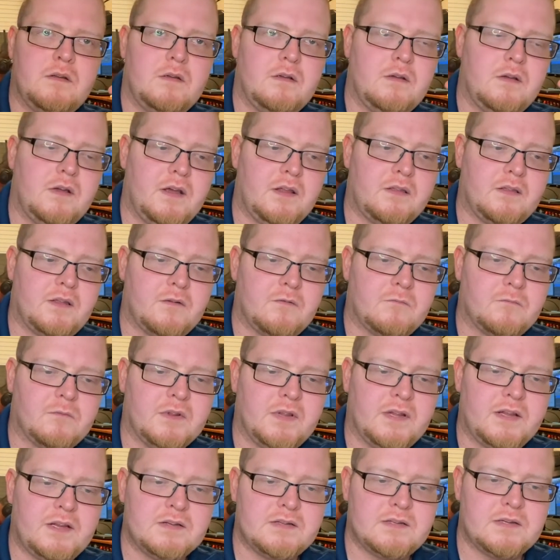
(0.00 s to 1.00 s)
and then
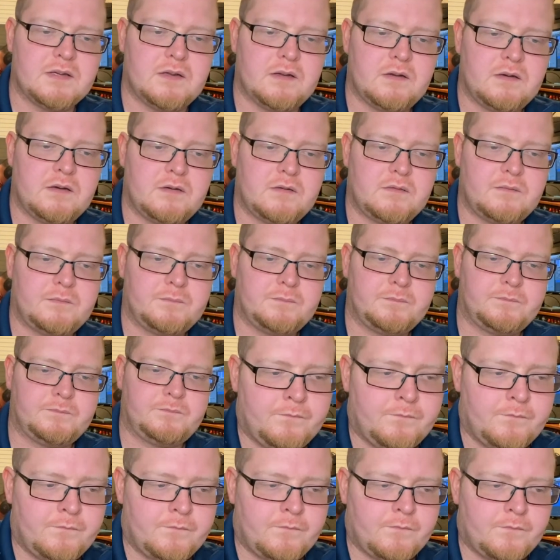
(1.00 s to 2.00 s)
release it.
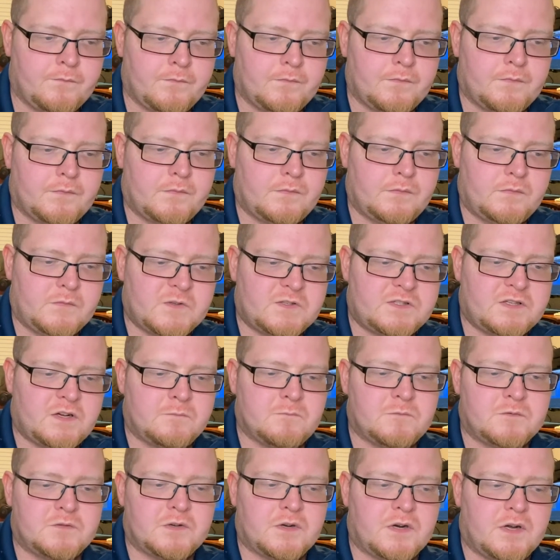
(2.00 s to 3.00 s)

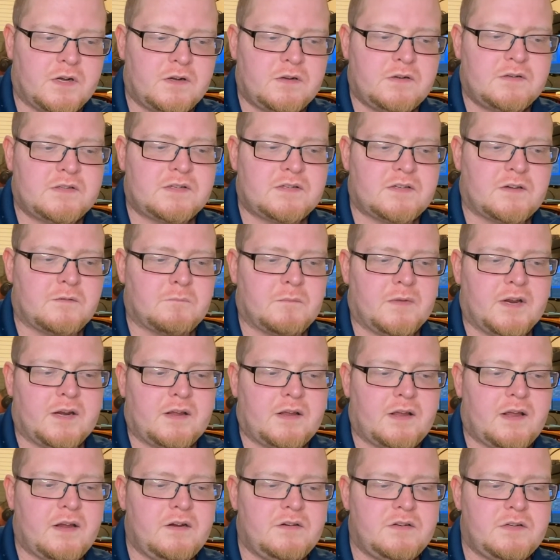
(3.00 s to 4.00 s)
Some drugs, some
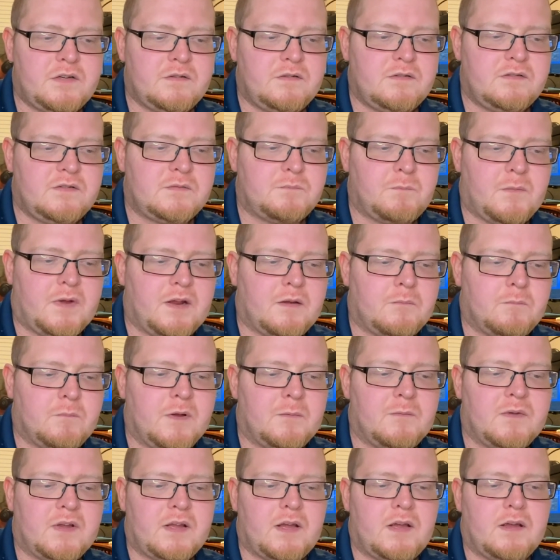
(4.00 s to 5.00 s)
medications may
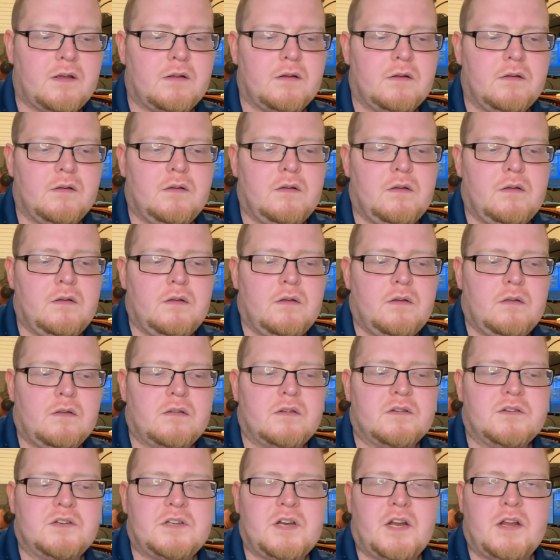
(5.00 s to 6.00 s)
mimic
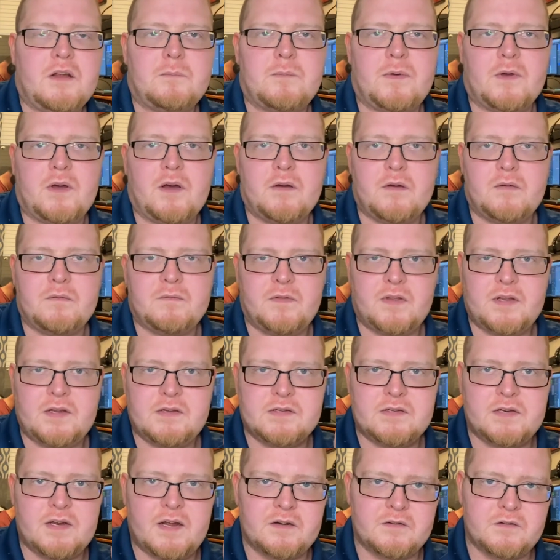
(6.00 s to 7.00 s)
the shape of
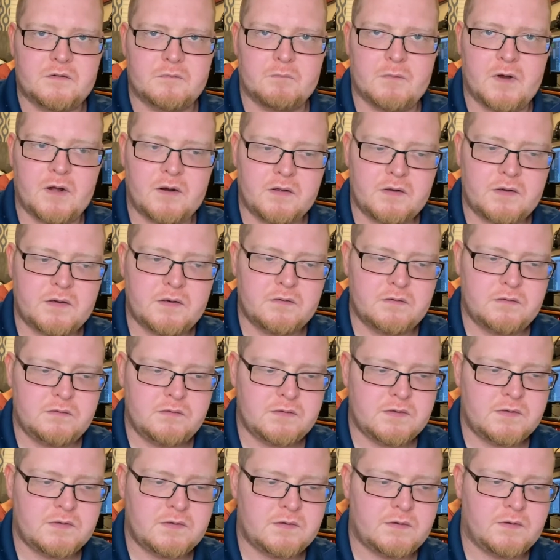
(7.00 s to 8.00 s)
these natural molecules